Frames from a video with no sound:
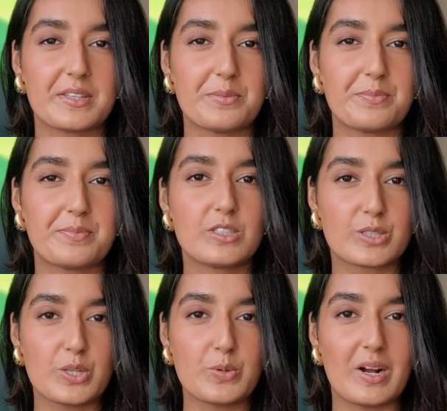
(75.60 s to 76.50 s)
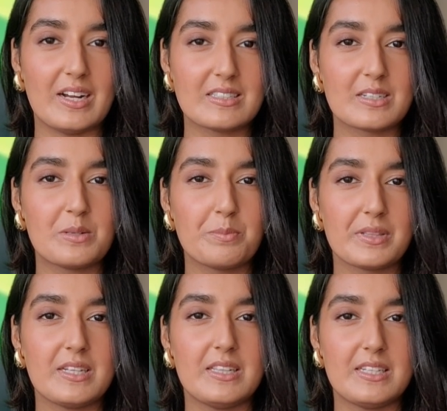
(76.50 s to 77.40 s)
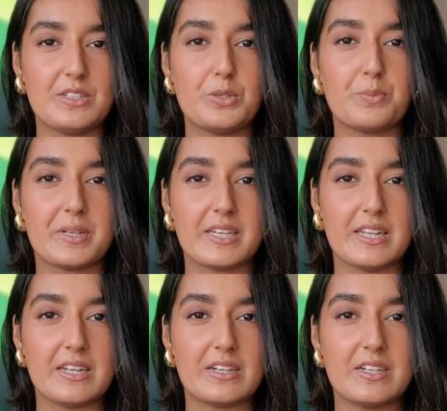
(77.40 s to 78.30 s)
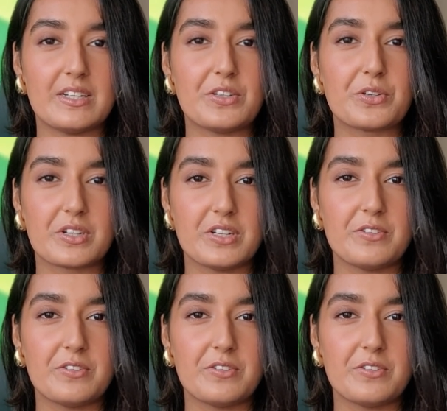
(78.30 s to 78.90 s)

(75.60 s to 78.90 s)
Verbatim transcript: them. So, as a completely new beginner, you're going to